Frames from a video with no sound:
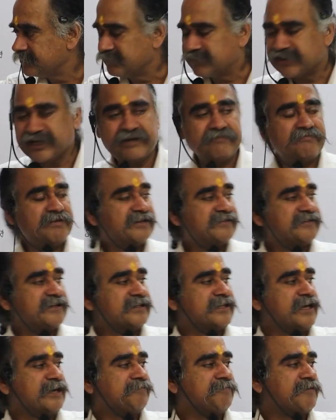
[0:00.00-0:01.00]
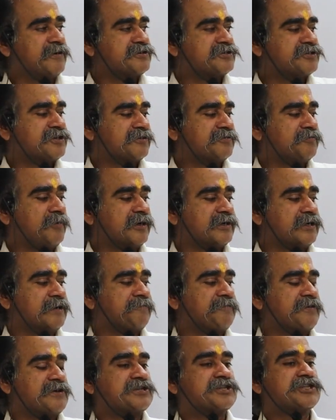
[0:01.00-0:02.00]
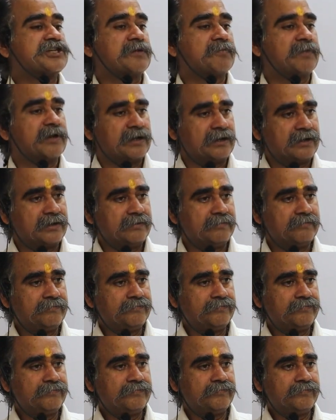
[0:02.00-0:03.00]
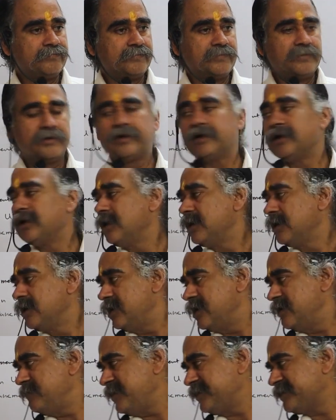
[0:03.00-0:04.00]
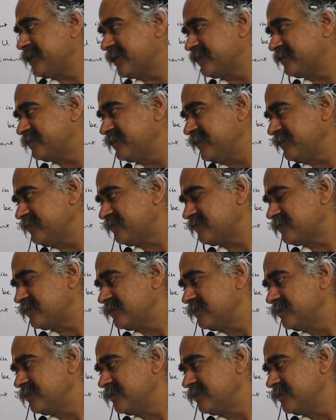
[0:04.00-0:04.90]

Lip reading: then we say that function is what? Differentiable. Limit exists,